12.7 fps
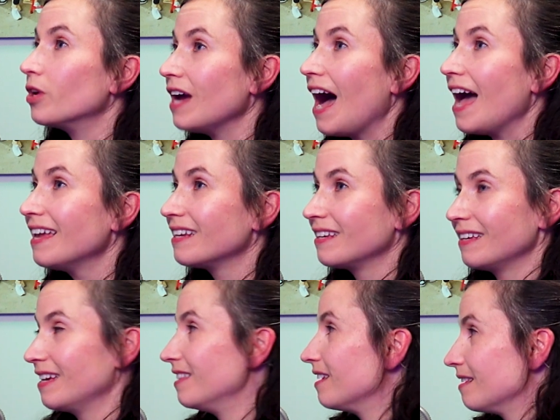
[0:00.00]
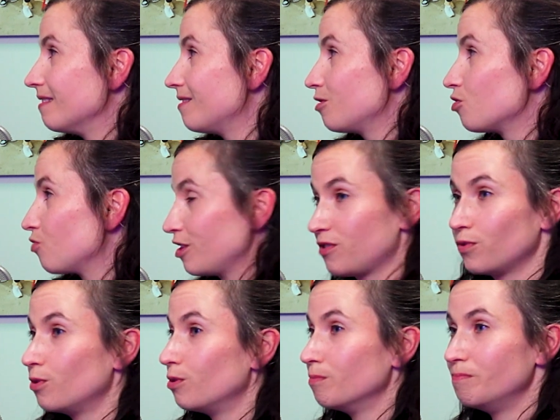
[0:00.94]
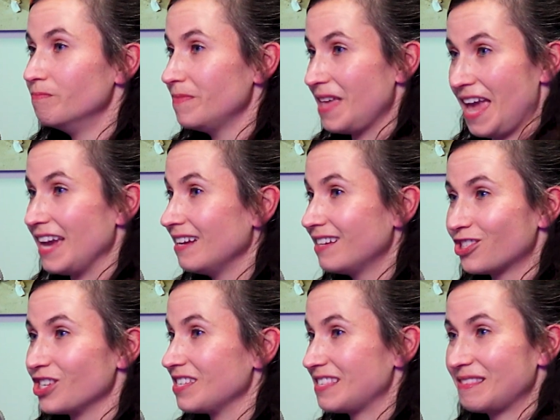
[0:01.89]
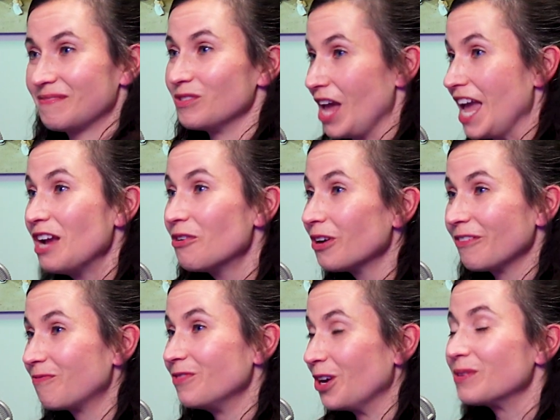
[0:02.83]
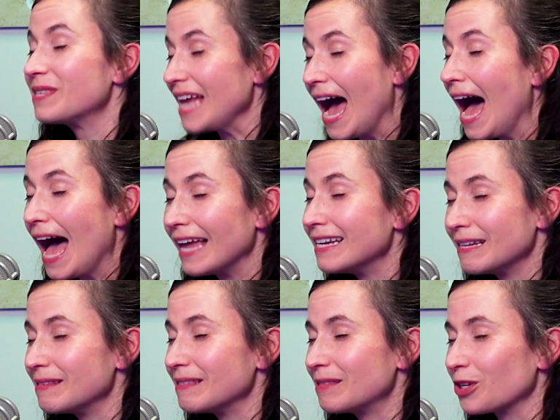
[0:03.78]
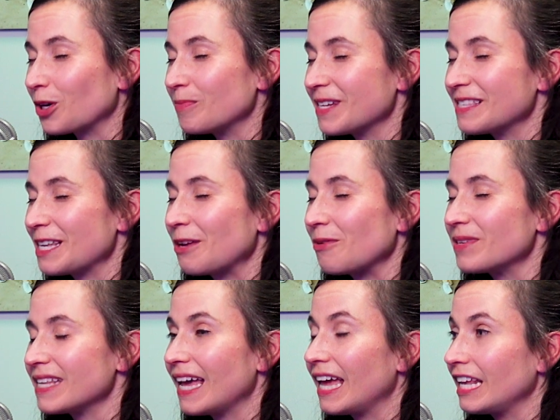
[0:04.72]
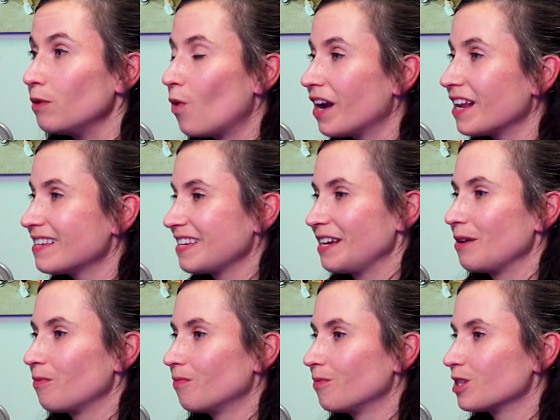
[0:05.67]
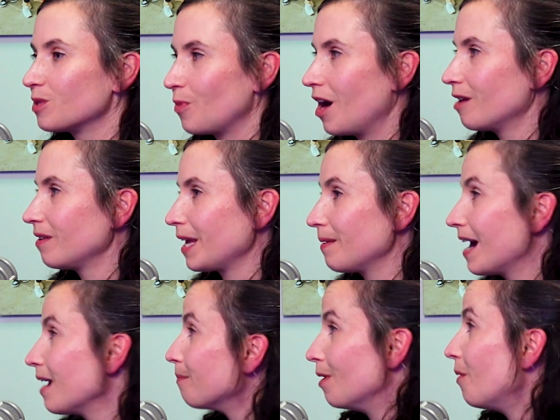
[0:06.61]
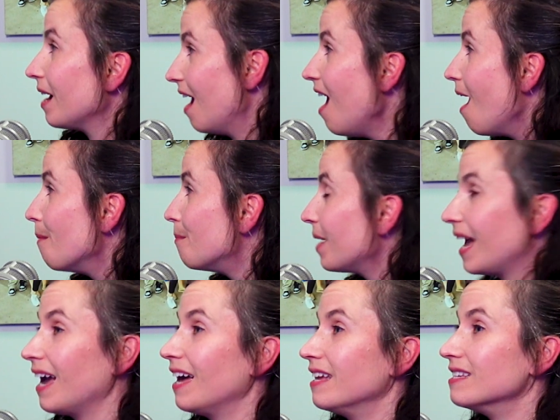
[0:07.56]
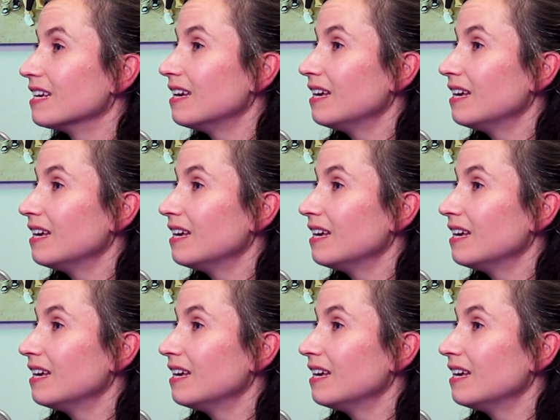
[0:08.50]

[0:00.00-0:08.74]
gut in this stressful, anxious, angry, sad circumstance that he was in, he wanted to respond kind of bowing up and